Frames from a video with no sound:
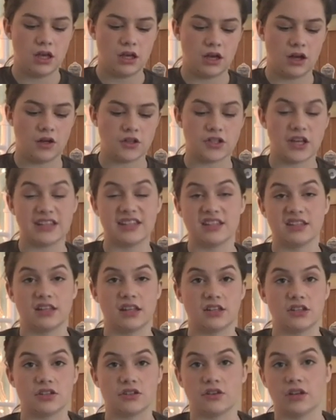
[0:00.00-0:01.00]
It also has a
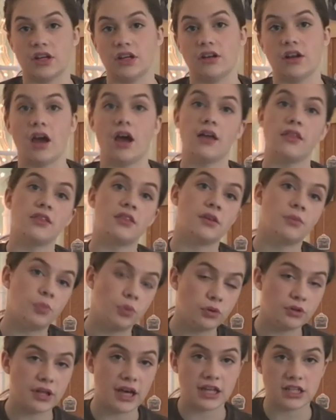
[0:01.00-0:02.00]
sunscreen. The
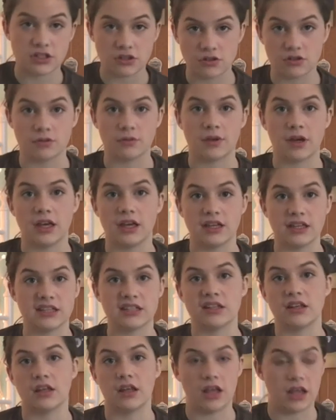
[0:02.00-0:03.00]
pool that I do swim at is
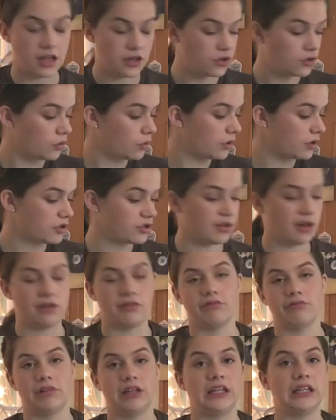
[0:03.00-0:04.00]
indoor, so I
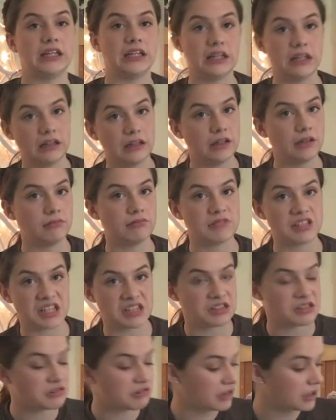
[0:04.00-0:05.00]
don't really need
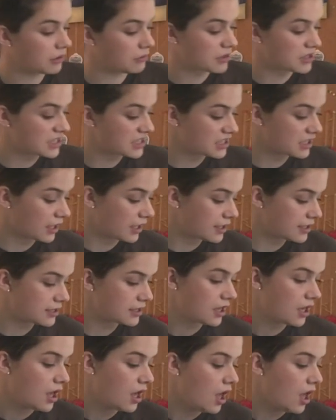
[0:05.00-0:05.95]
sunscreen, which is nice.